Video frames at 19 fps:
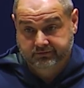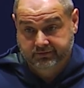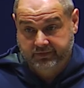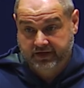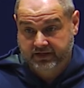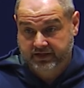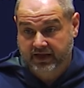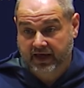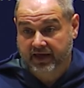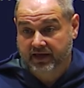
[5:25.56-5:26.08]

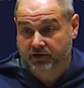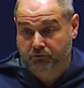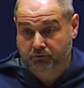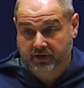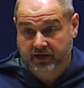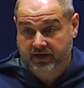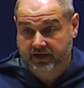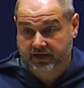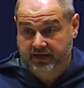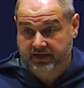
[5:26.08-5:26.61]
a day to
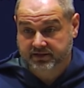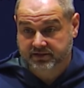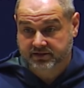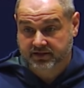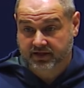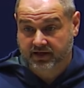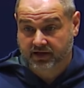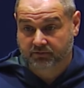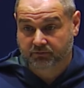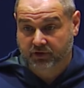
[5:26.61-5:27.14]
win against
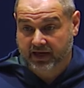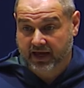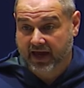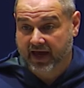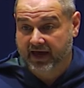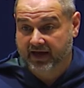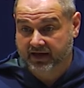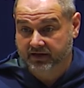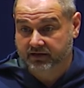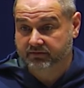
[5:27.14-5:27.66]
them, we
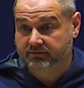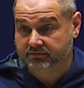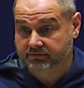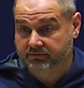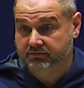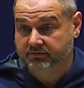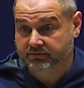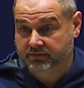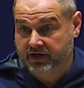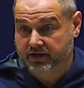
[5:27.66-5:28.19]
had it
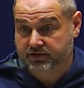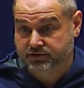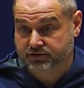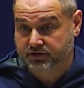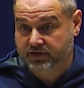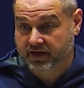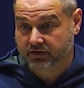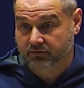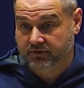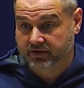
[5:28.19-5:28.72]

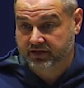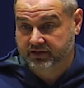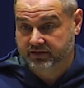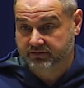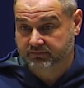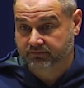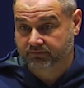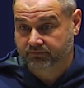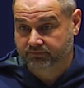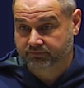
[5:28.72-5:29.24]
yesterday, and we
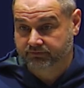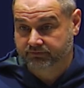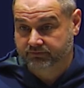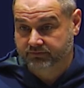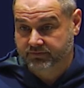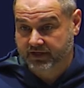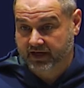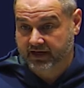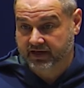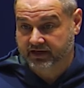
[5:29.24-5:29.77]
didn't
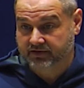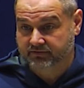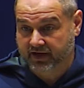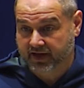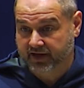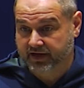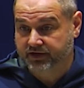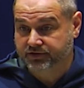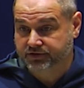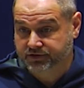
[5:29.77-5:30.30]
take
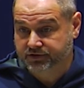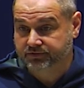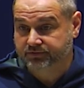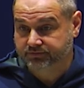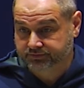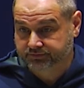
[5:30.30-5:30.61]
advantage.